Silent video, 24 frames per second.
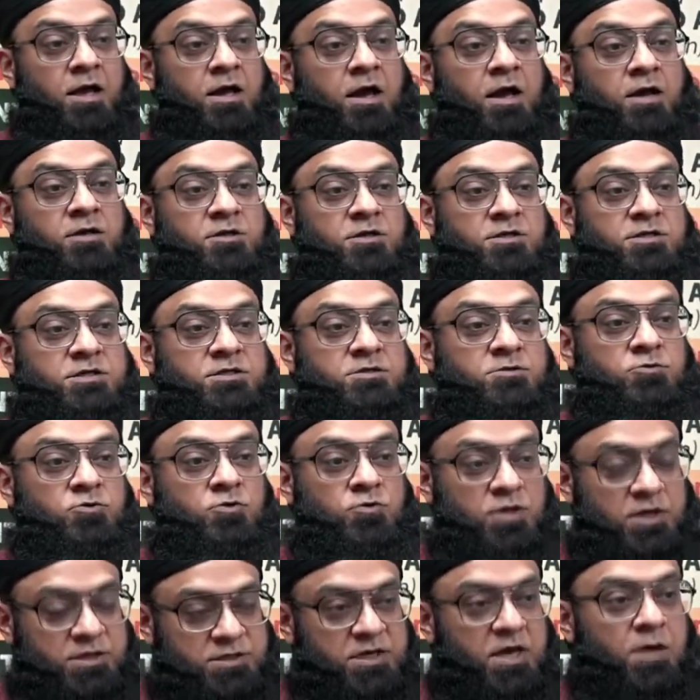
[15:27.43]
Uh, this,
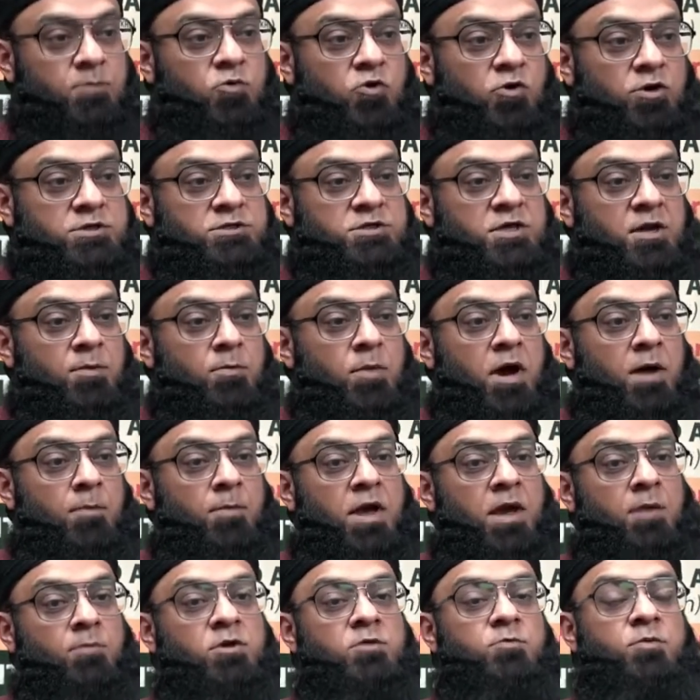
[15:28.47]
to the same question,
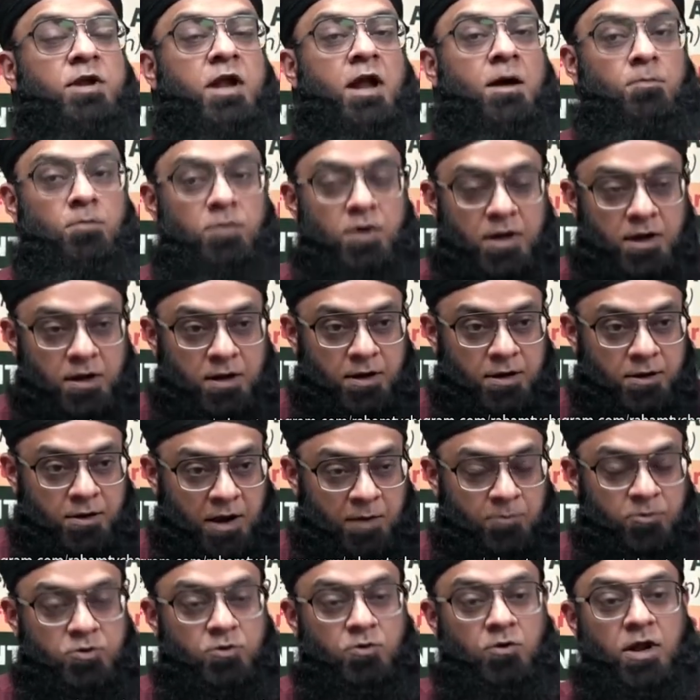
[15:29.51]
Imam Ahmad bin Hanbal
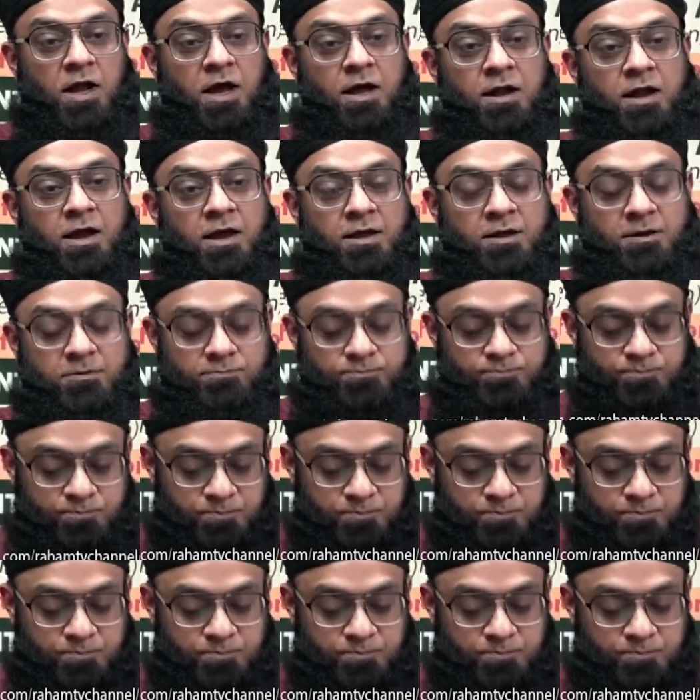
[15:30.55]
rahmatullah alayh